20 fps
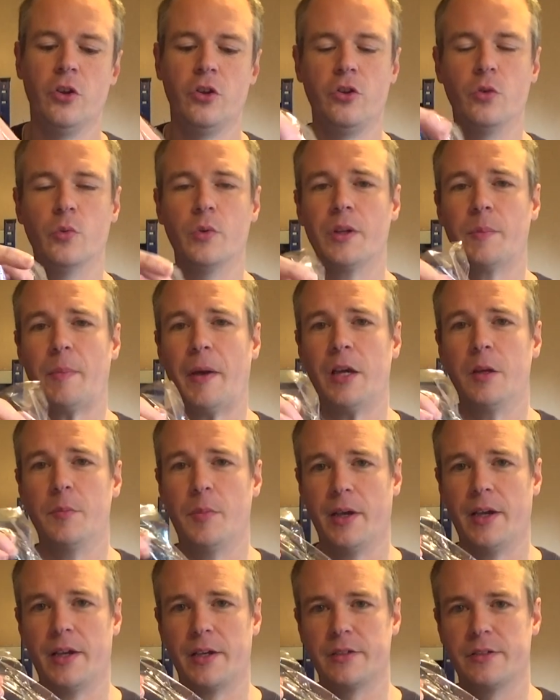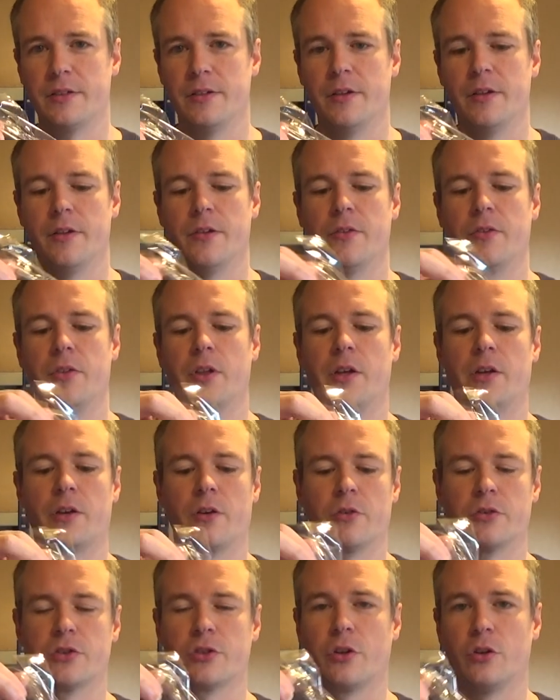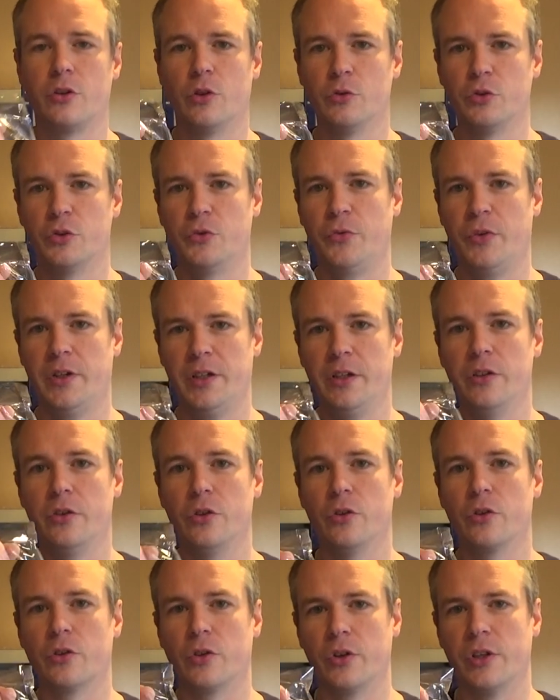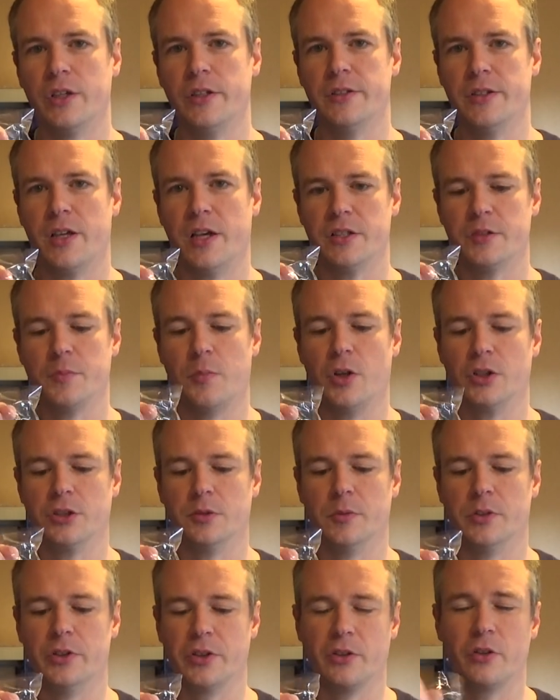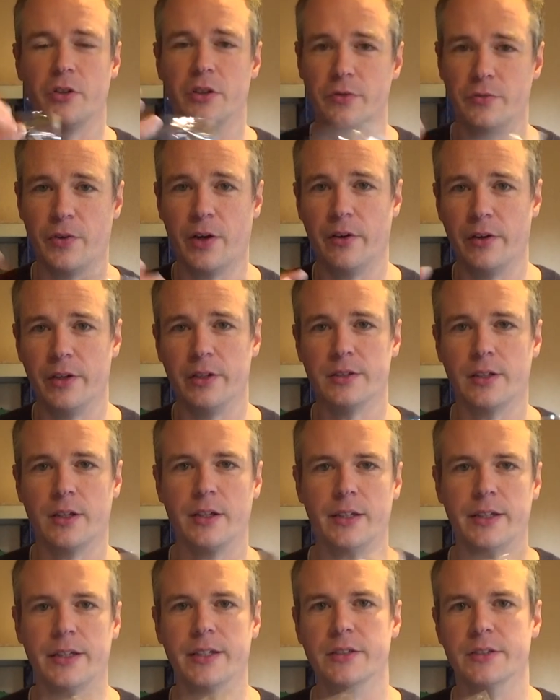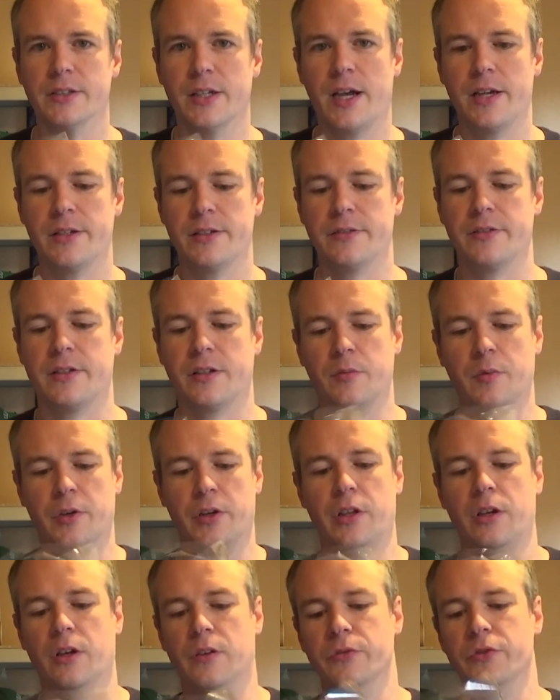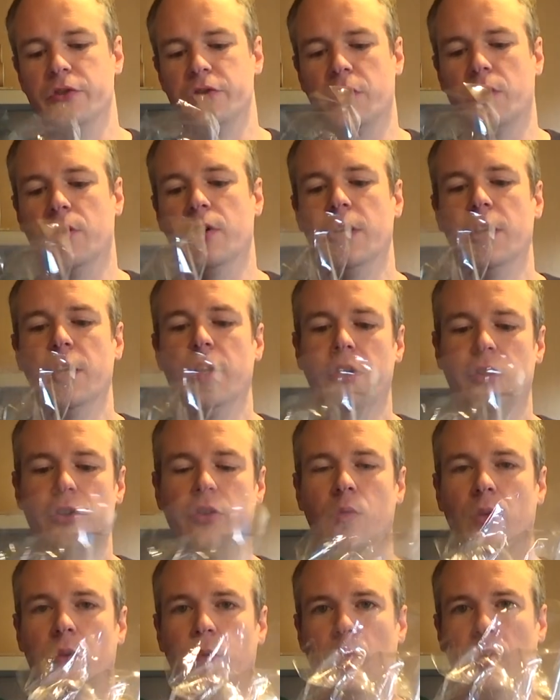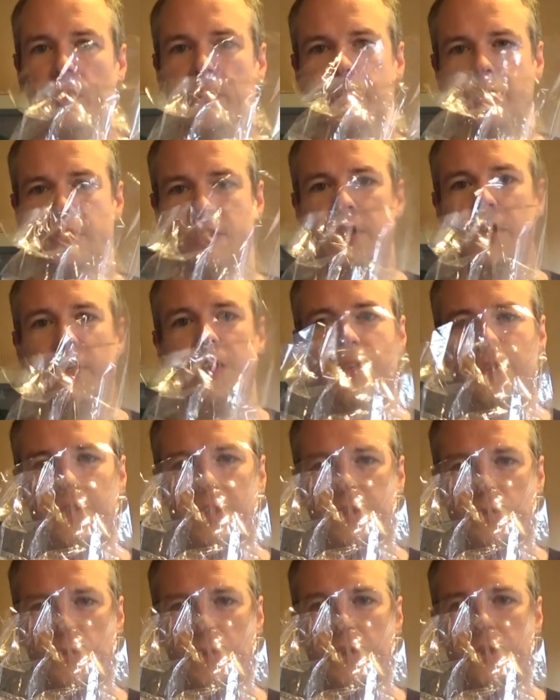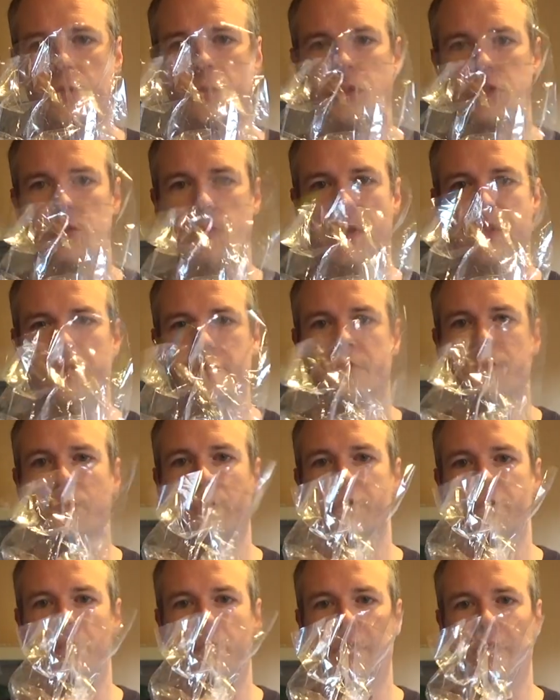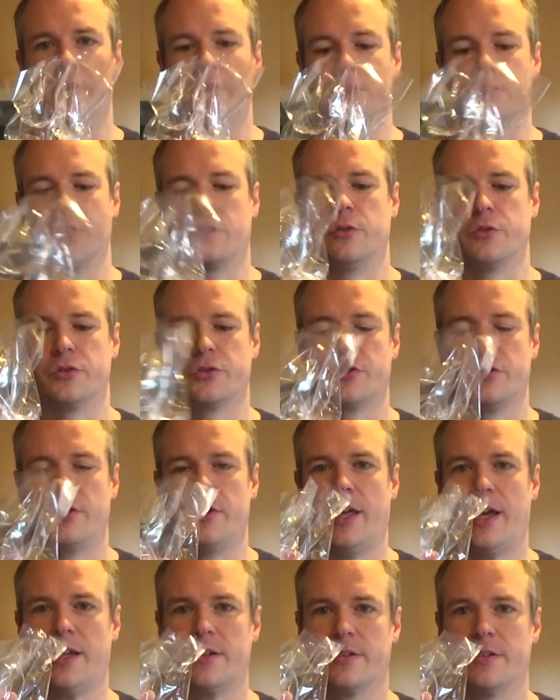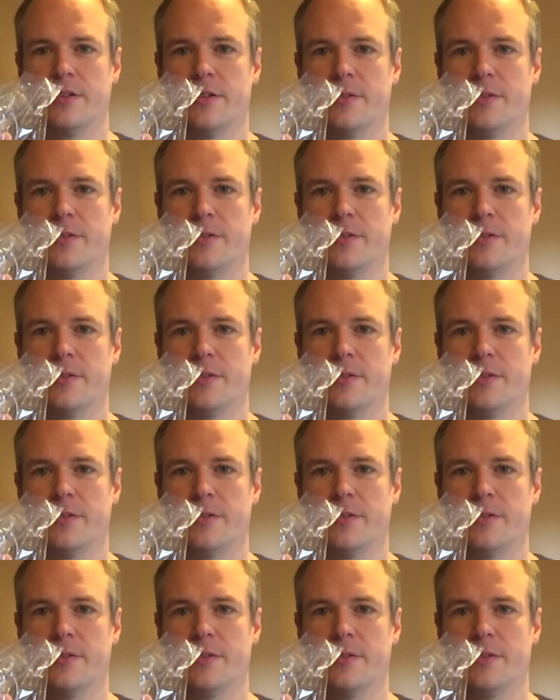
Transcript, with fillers: You only buy bags that are as close fitting to your cookies as possible. Now cookies vary slightly in size as they come out of the oven, so you want one that's, that's way too much space. You want something that's close to that.